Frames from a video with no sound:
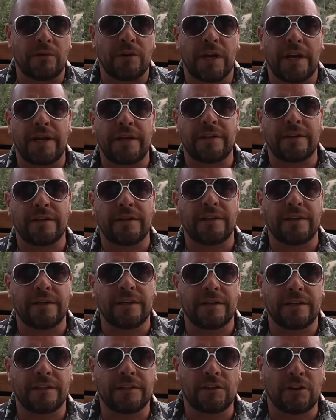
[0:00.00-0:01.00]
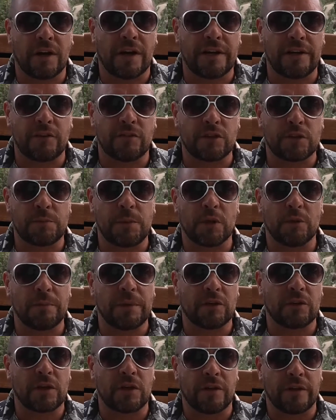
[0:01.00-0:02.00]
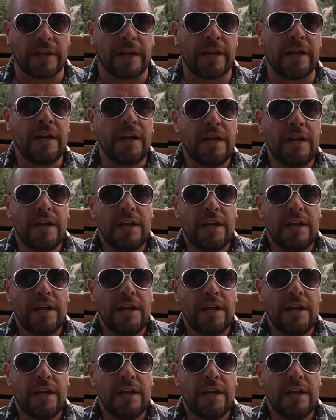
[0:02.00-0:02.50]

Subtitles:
right? Crying over spilled milk and all that.